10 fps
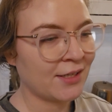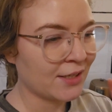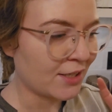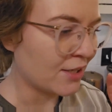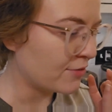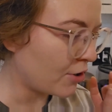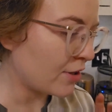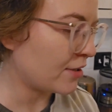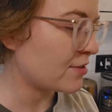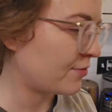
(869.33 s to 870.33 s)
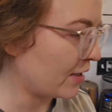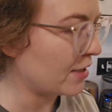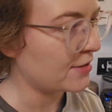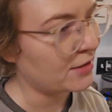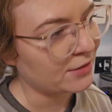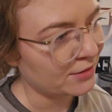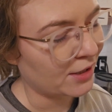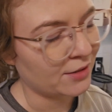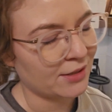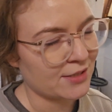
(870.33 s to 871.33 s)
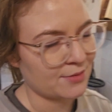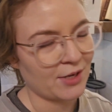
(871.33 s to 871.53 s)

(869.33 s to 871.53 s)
If all else fails, I'll get some kind